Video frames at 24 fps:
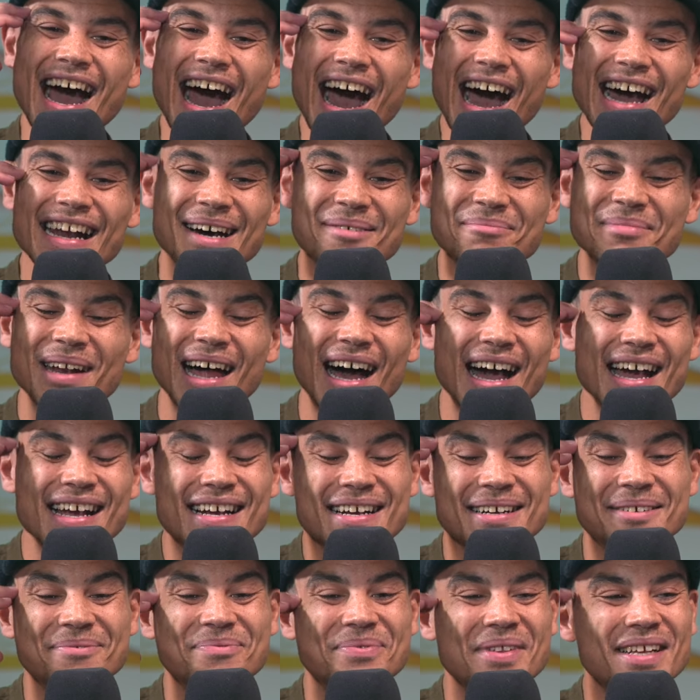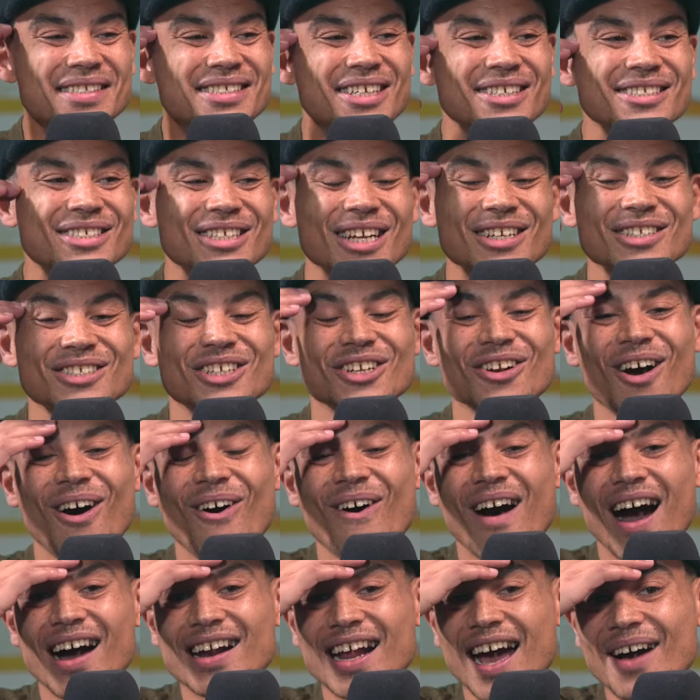And I'm like, do you
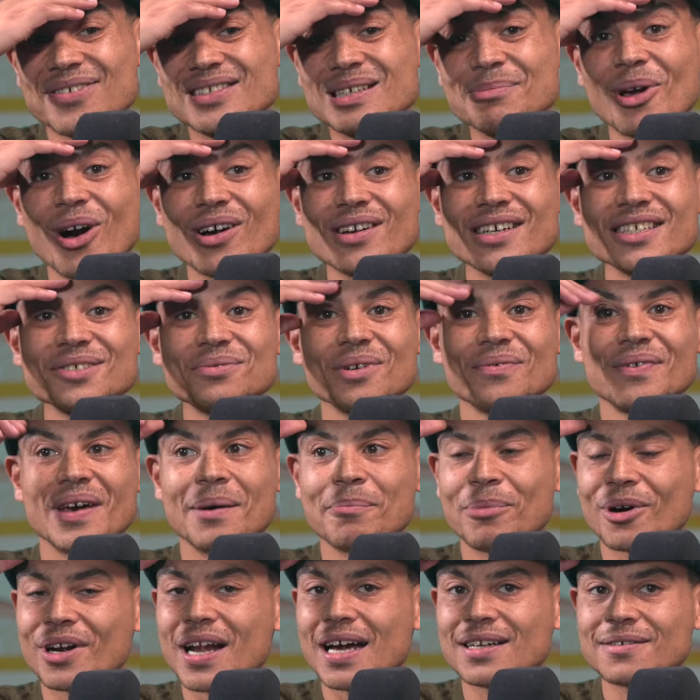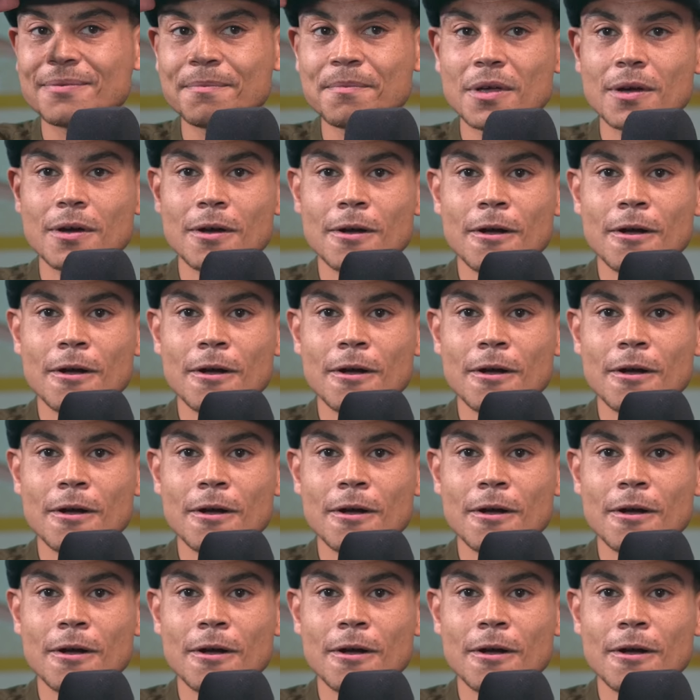know? And I have to be honest with it. But then,